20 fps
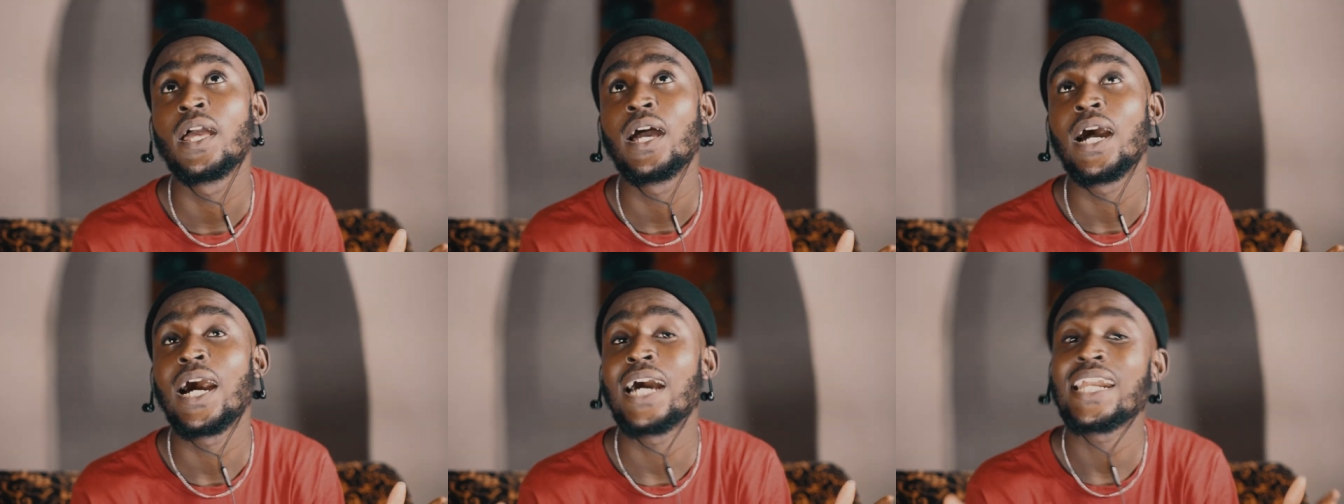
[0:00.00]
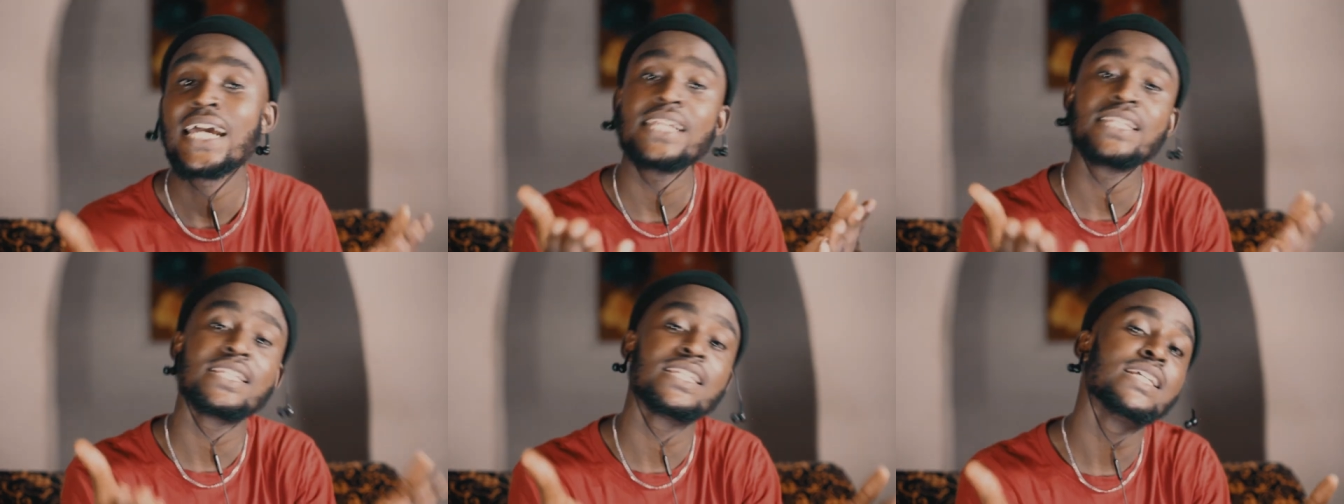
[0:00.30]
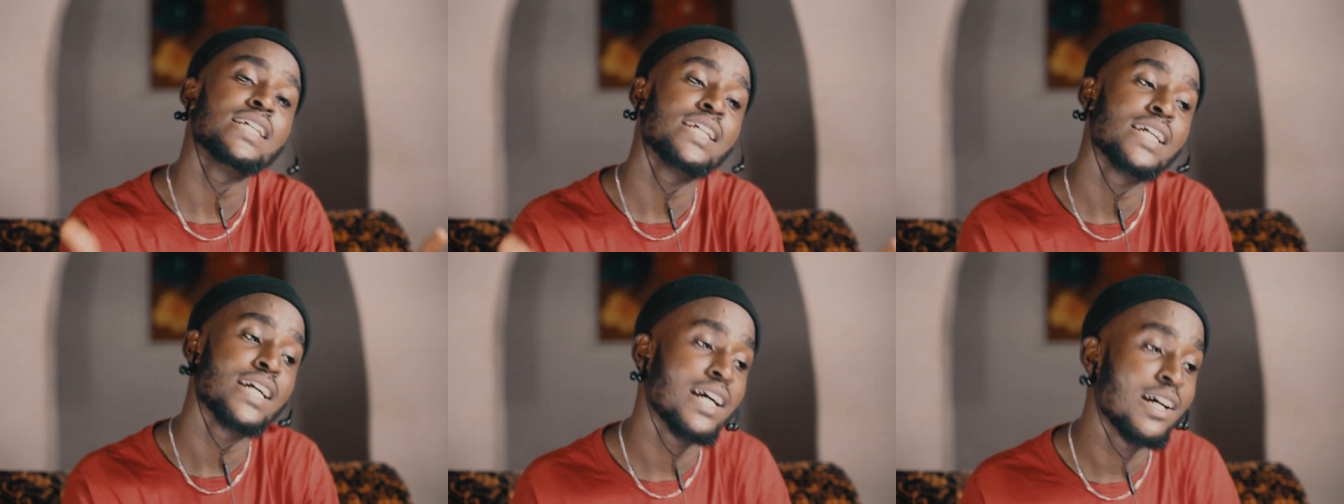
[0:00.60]
an
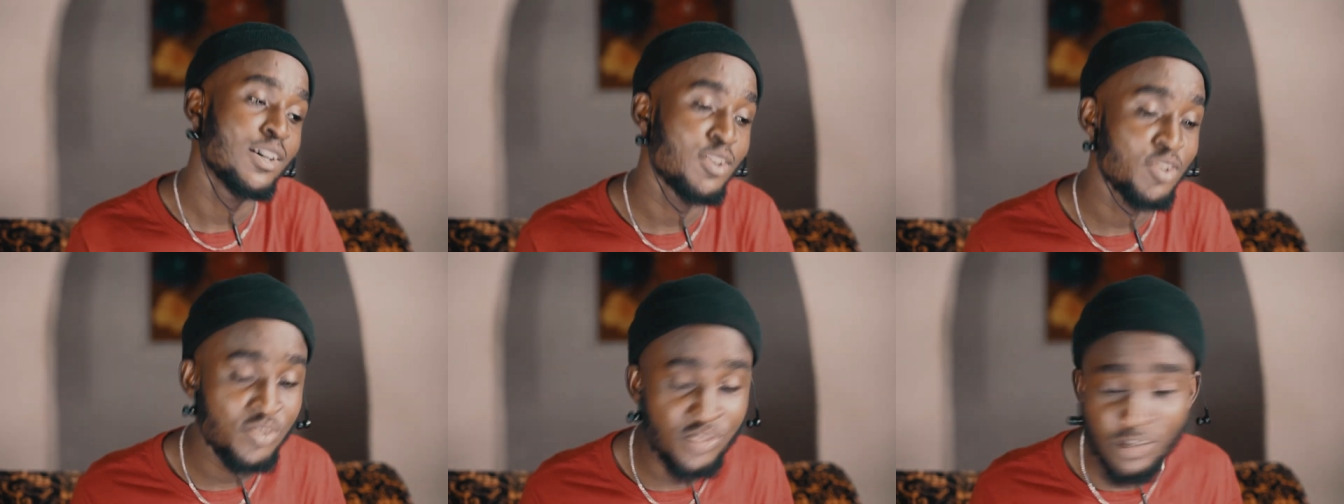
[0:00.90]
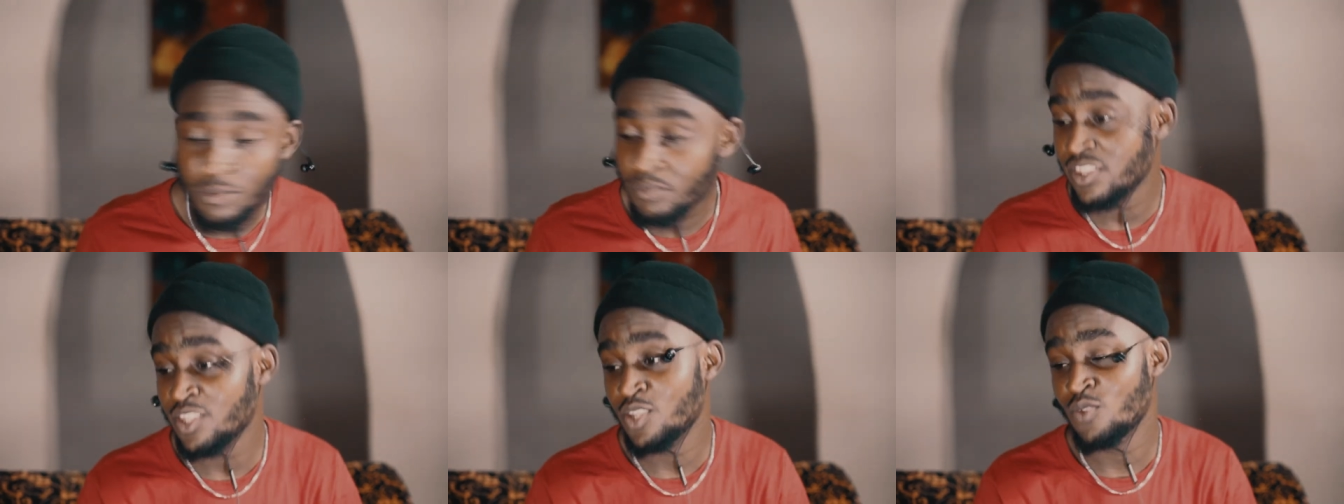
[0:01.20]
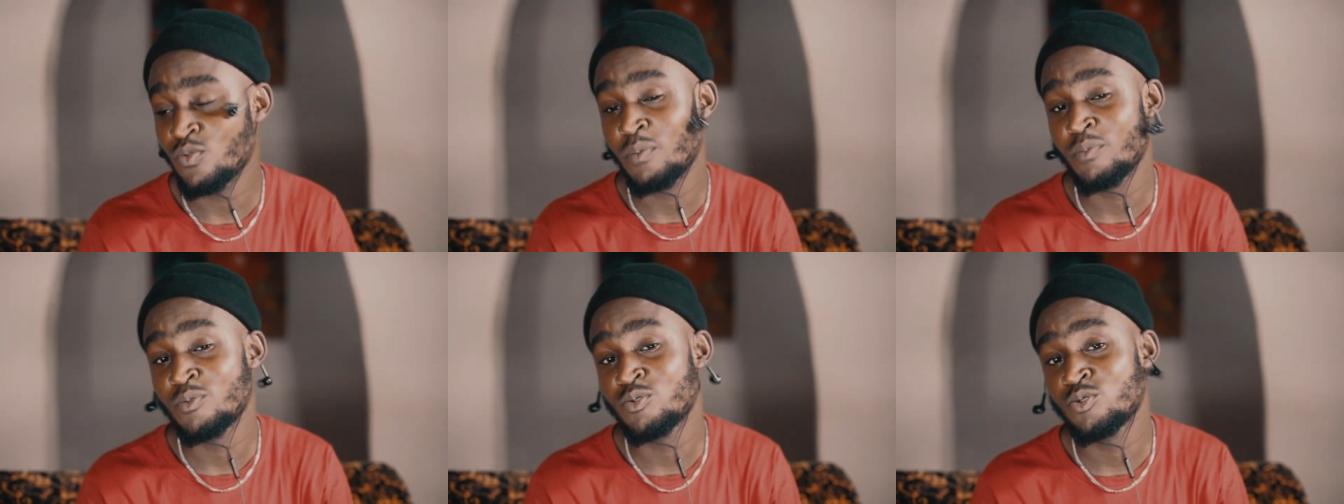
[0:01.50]
idea or
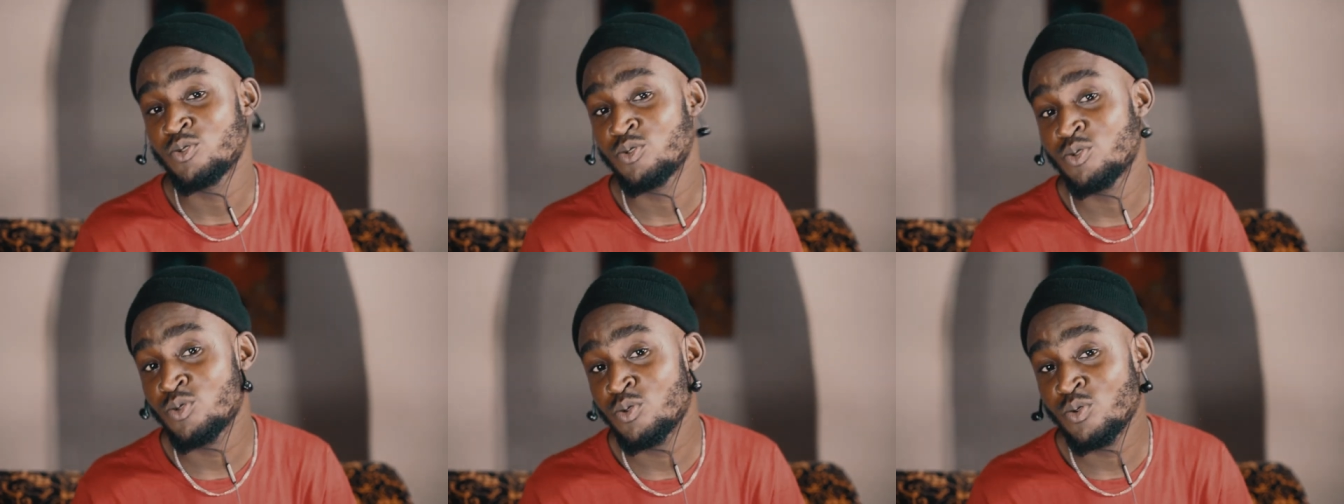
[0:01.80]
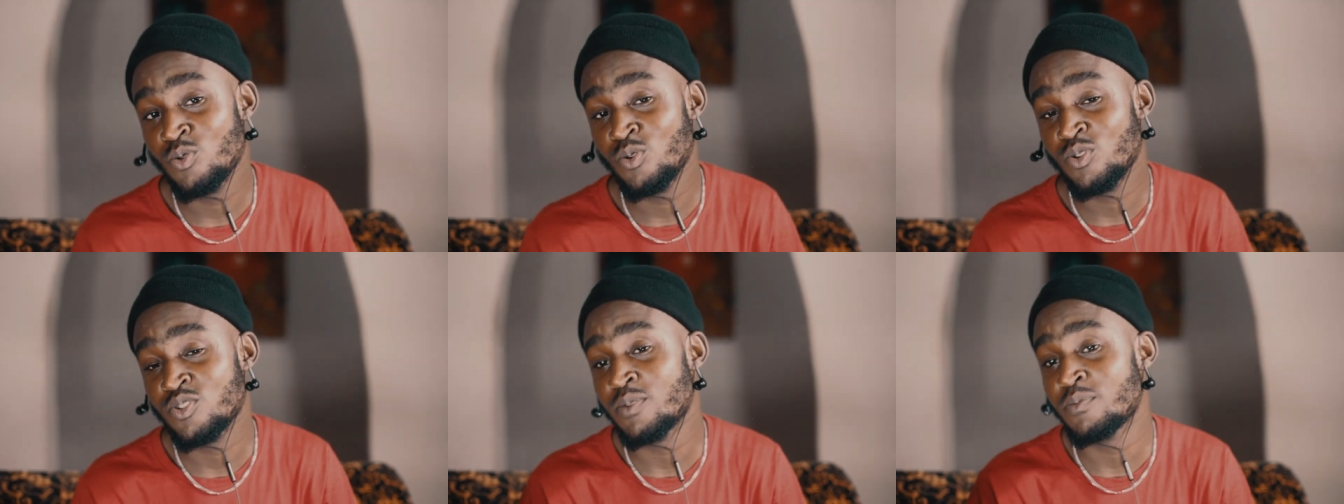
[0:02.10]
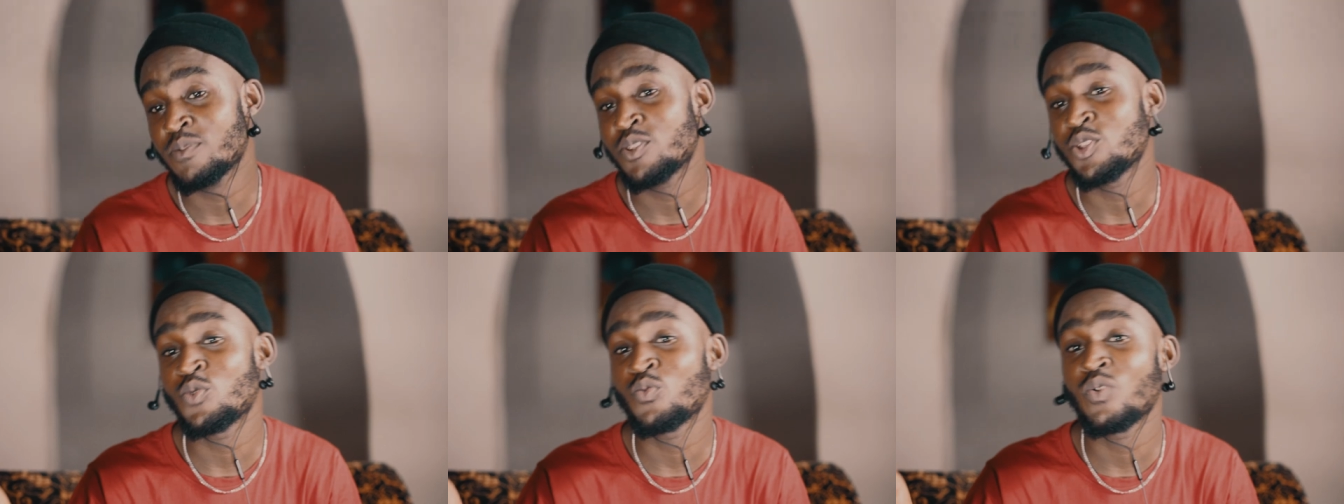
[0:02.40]
something you want me to do or
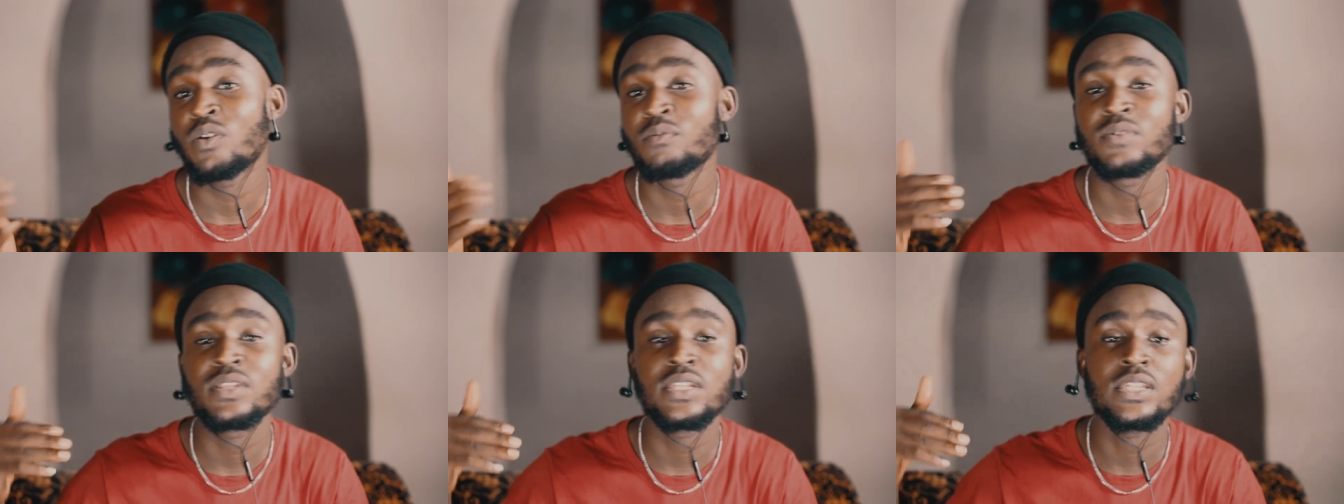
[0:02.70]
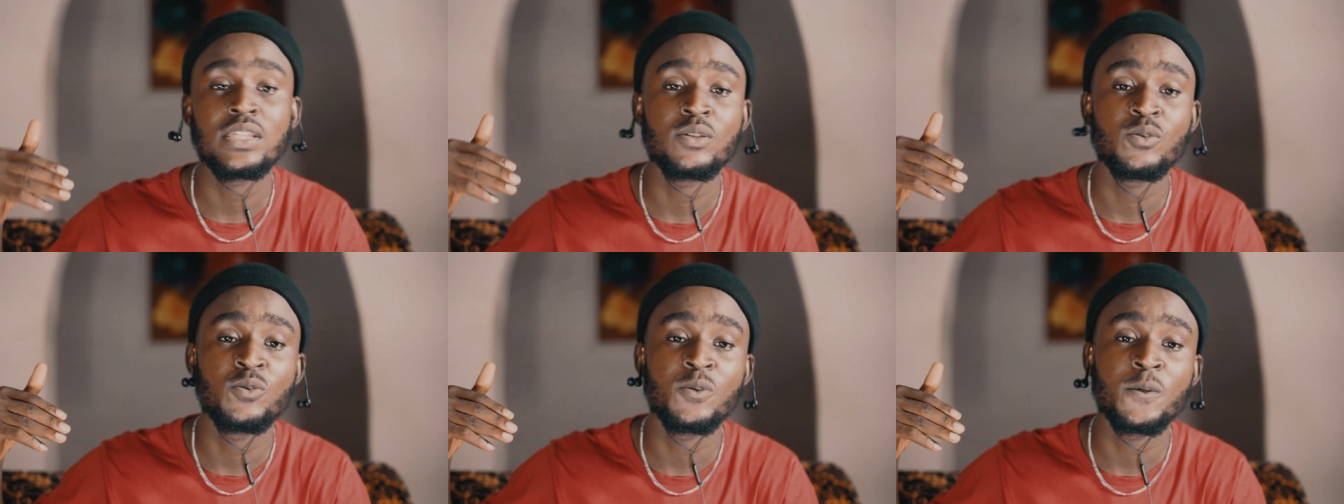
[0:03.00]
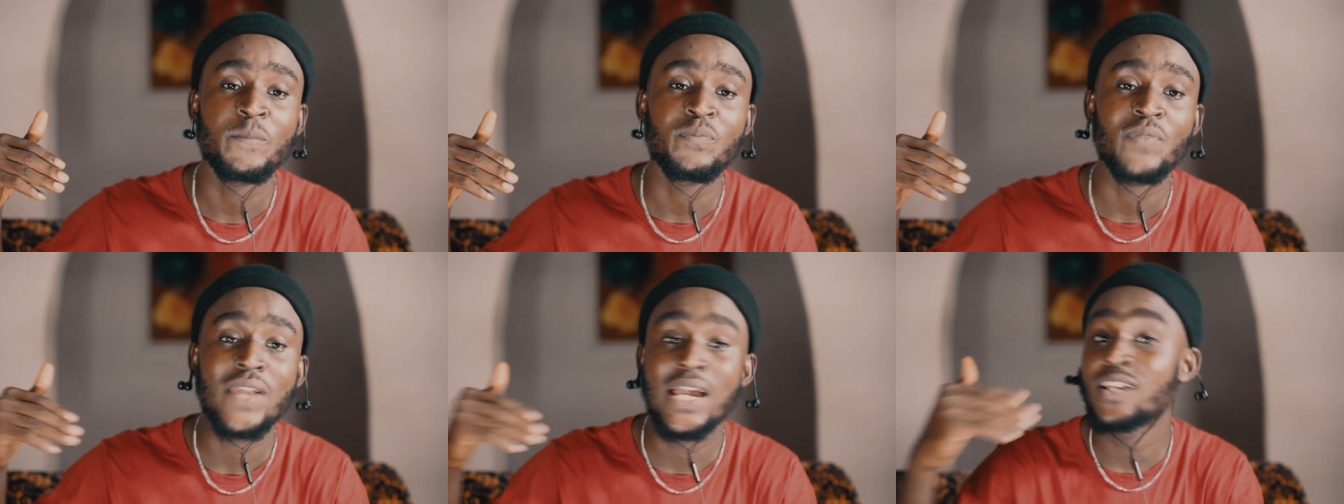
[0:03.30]
something you want me
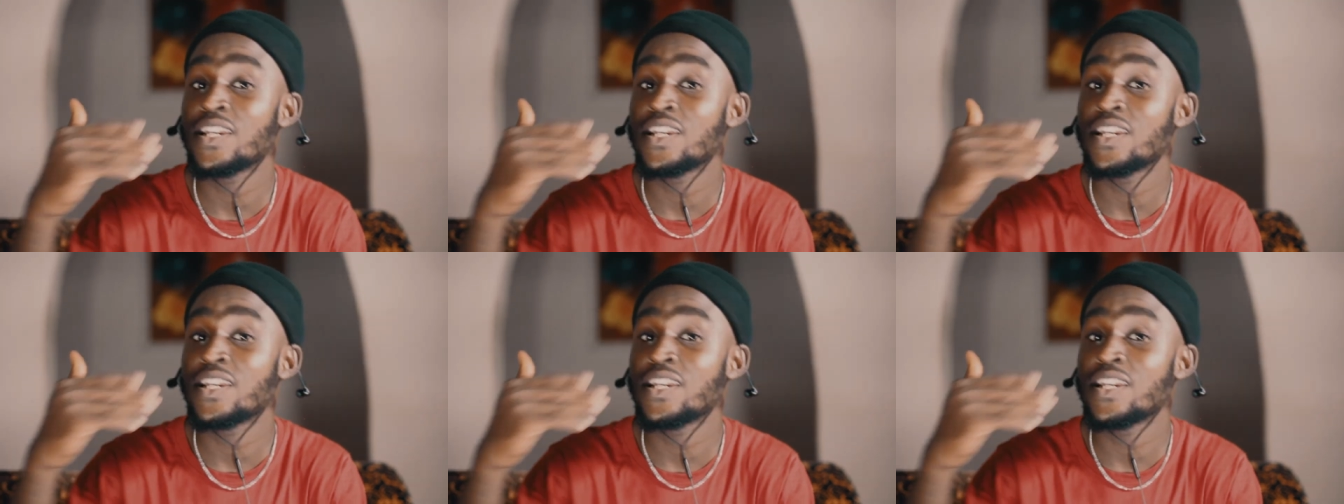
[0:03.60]
to,